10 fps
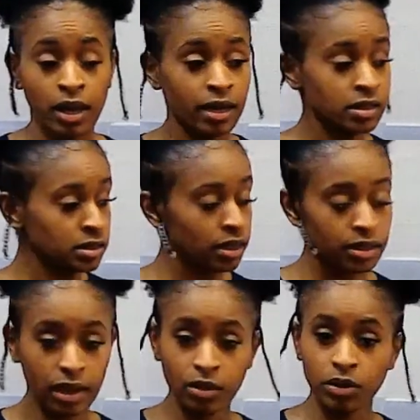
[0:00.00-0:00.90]
and sit
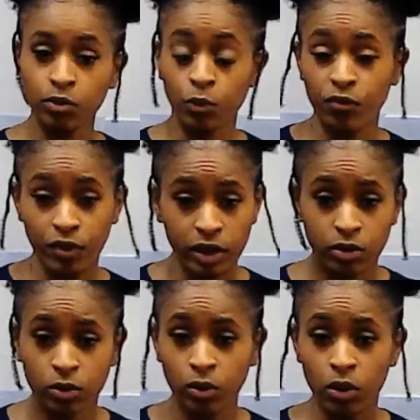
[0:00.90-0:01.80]
down and
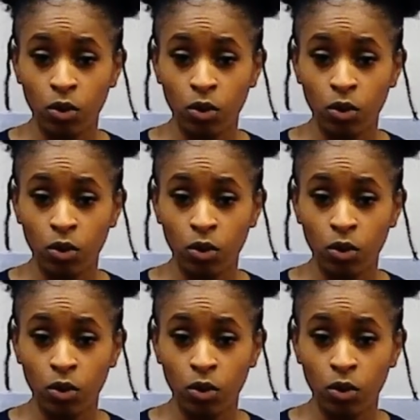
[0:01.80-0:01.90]
reveal,